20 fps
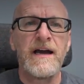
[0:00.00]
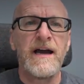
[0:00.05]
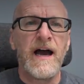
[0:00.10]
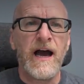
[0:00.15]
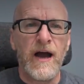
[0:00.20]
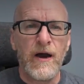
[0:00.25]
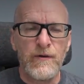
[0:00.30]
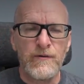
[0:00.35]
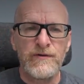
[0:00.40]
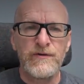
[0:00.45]

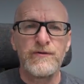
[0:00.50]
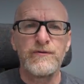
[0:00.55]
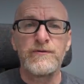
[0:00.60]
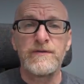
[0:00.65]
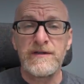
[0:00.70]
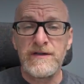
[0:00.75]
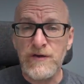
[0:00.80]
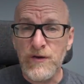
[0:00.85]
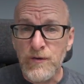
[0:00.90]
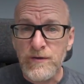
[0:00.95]
how you
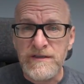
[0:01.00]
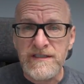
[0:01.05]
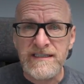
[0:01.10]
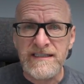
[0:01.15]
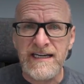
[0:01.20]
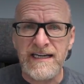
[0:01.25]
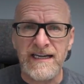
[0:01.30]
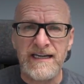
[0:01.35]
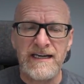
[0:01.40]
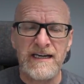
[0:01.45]
note
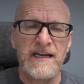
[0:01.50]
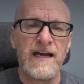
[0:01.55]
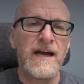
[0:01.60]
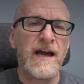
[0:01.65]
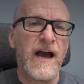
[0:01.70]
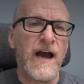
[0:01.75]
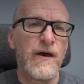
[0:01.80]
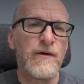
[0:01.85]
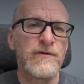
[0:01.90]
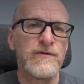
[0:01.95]
take,
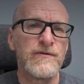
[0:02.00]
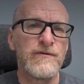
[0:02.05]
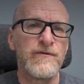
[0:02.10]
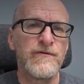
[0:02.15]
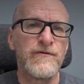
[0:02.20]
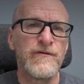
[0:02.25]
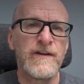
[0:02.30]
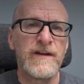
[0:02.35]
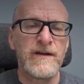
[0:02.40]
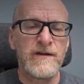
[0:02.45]
how you
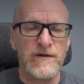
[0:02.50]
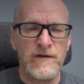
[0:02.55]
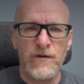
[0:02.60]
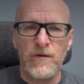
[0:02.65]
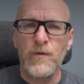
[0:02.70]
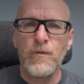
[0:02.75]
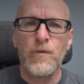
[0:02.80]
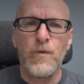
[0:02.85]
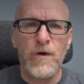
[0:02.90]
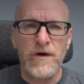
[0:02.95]

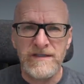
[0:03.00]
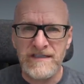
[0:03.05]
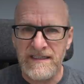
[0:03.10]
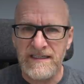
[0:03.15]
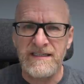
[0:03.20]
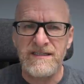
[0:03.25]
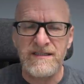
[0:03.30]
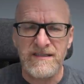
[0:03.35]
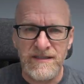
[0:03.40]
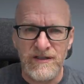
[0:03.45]
feel, what it
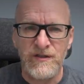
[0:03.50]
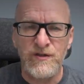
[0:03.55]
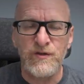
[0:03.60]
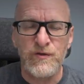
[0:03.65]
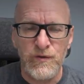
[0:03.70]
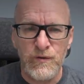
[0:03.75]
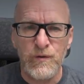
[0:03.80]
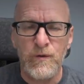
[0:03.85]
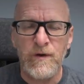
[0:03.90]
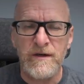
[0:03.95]
is that
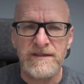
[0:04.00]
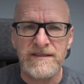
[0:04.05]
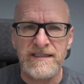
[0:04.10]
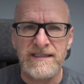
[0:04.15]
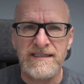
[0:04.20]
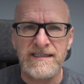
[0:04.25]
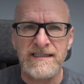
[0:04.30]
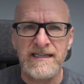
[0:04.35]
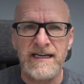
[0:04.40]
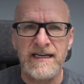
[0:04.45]
you want to
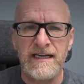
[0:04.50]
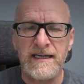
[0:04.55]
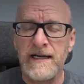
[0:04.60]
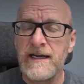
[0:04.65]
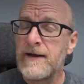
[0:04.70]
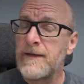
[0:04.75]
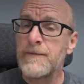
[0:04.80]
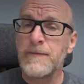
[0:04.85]
say.